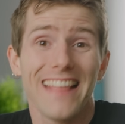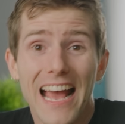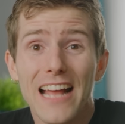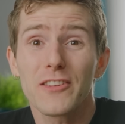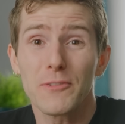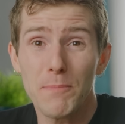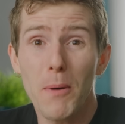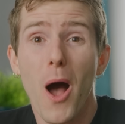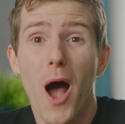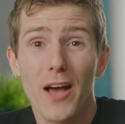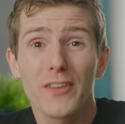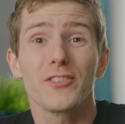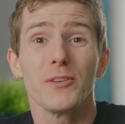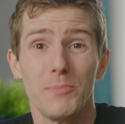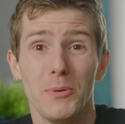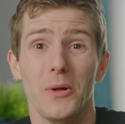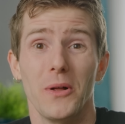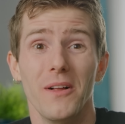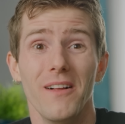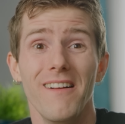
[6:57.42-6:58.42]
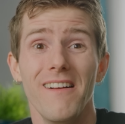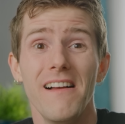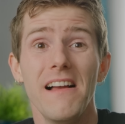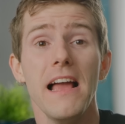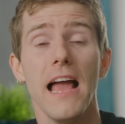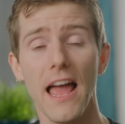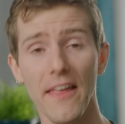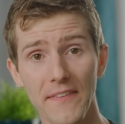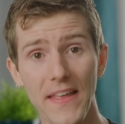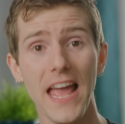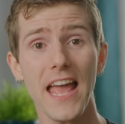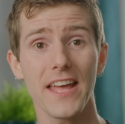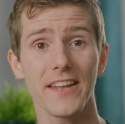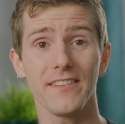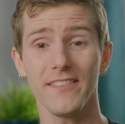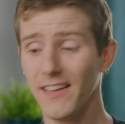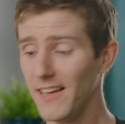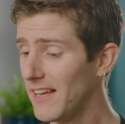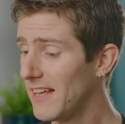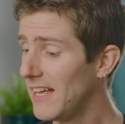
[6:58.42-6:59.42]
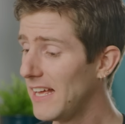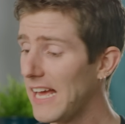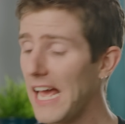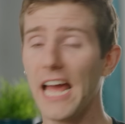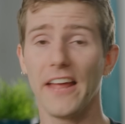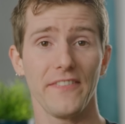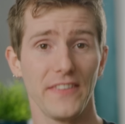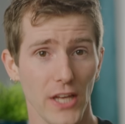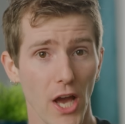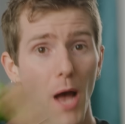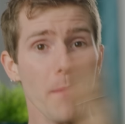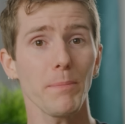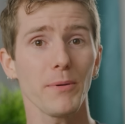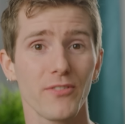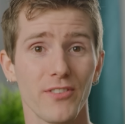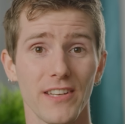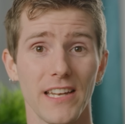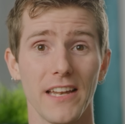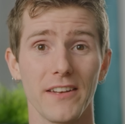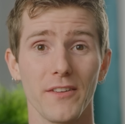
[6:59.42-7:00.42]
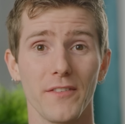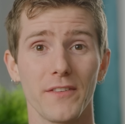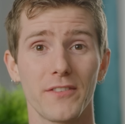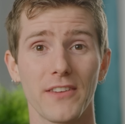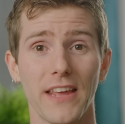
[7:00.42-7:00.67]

That's possible. And then, at the opposite end of the